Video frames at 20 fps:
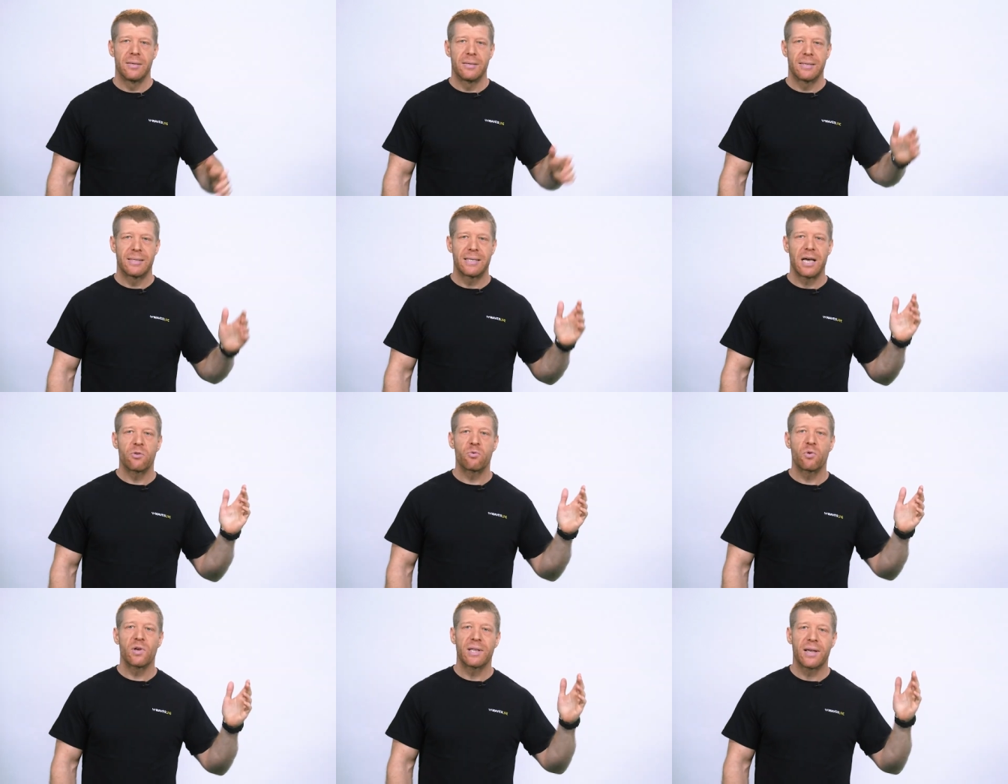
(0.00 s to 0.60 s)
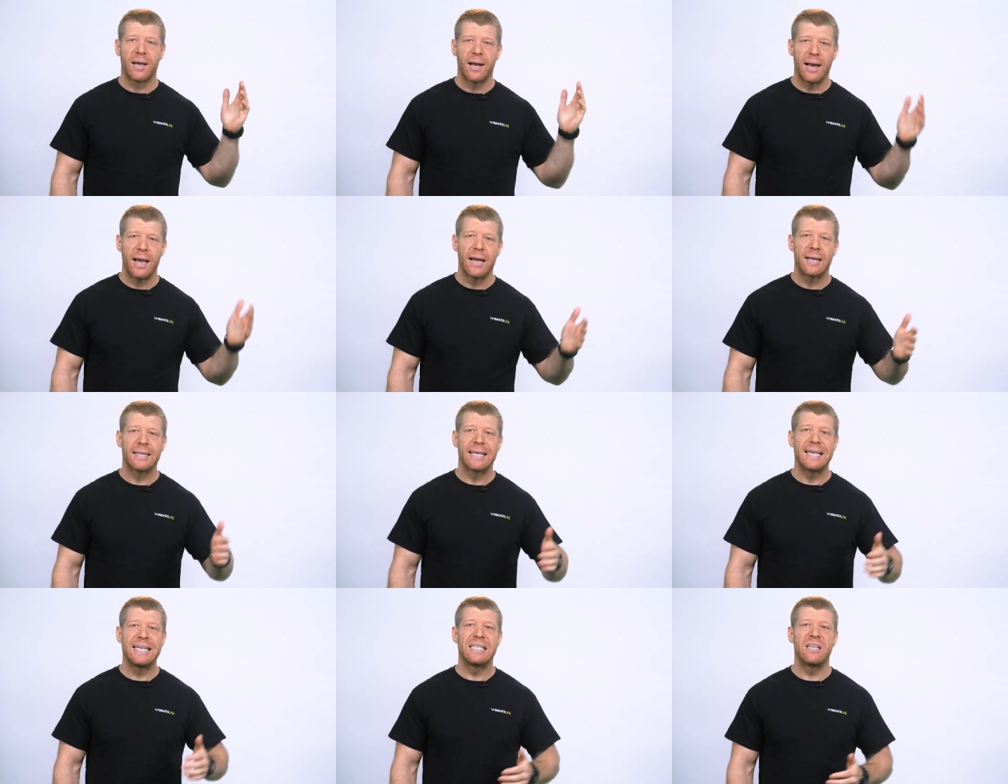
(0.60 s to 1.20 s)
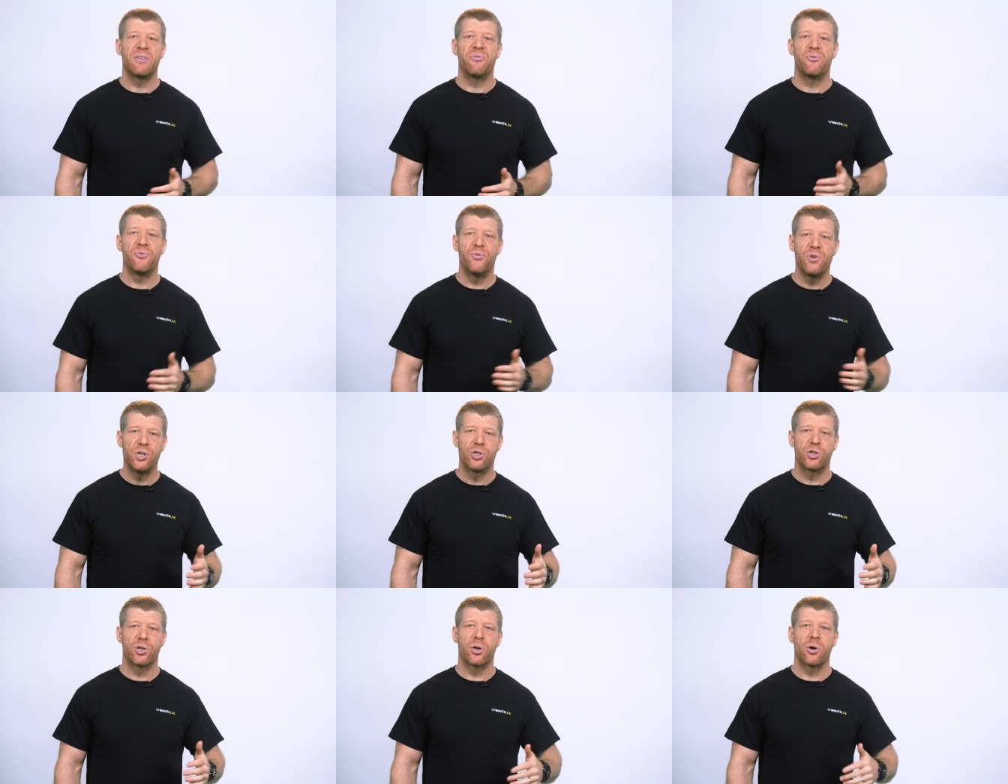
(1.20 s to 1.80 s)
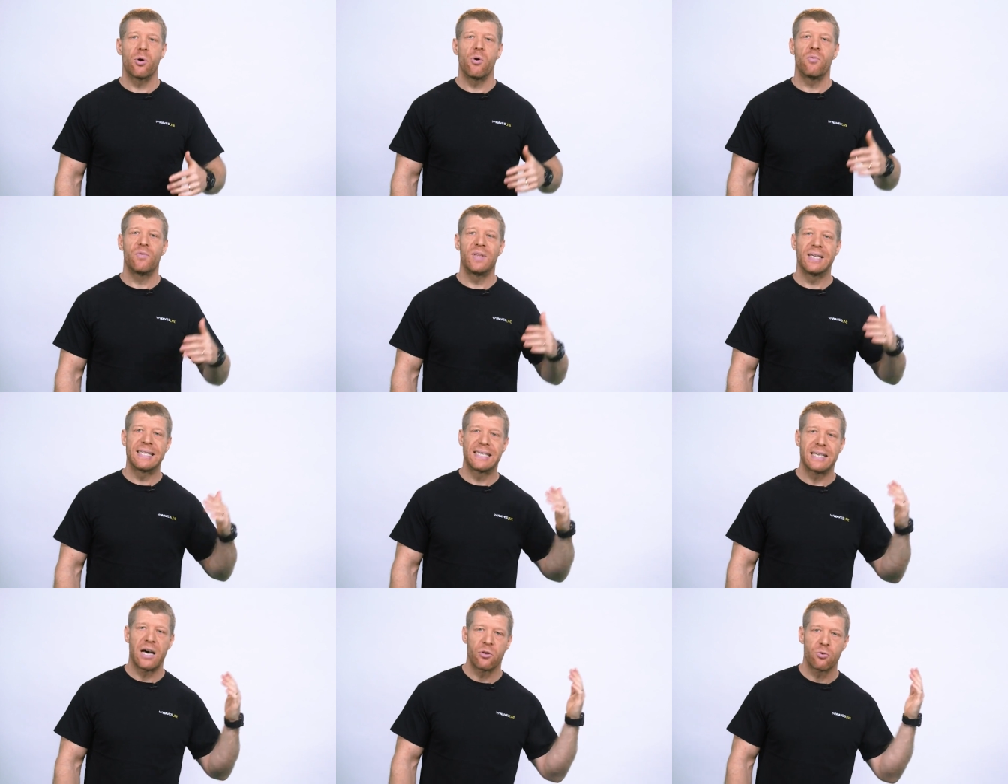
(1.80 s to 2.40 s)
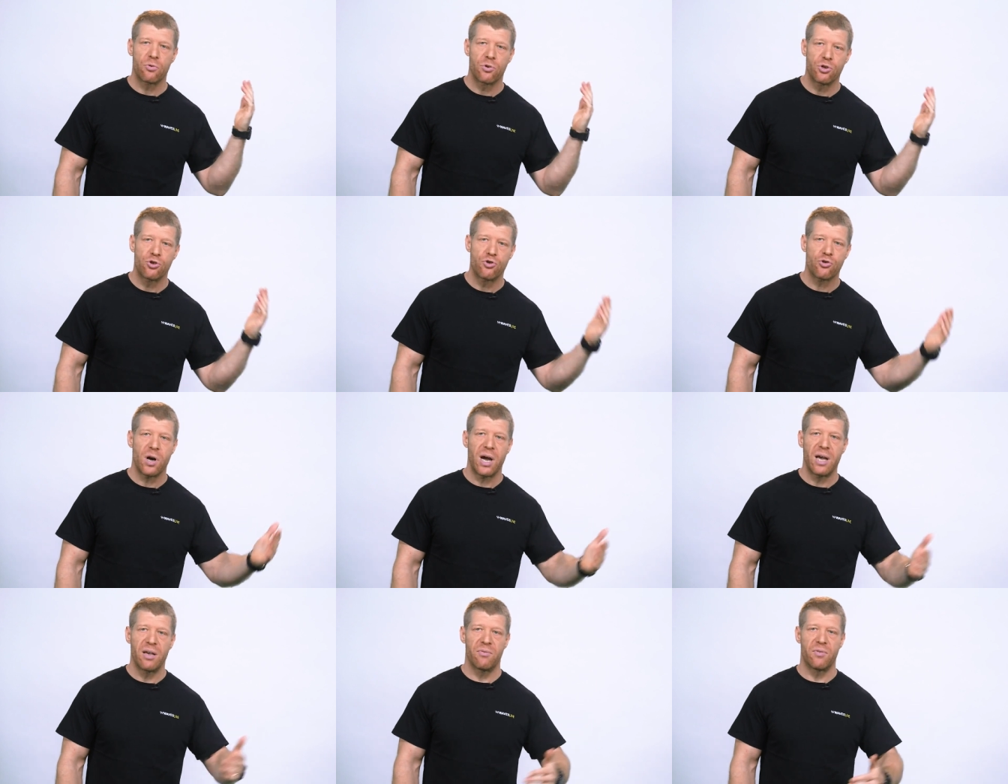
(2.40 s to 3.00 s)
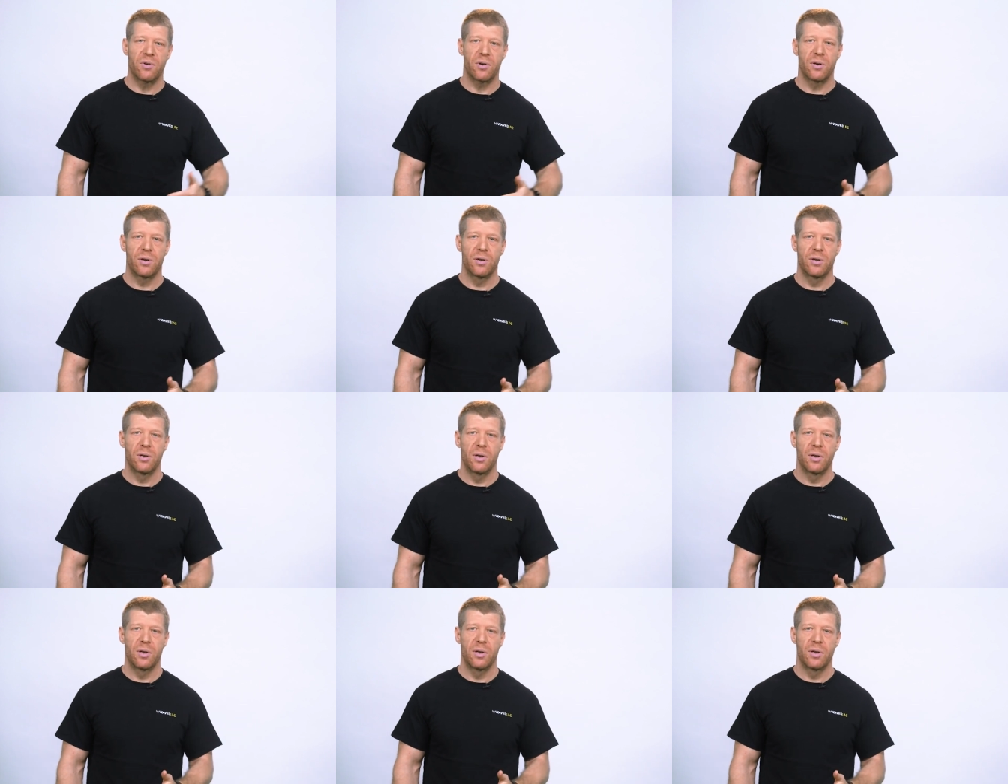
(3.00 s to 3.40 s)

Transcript: SoundGrid Connect is a feature of the SoundGrid driver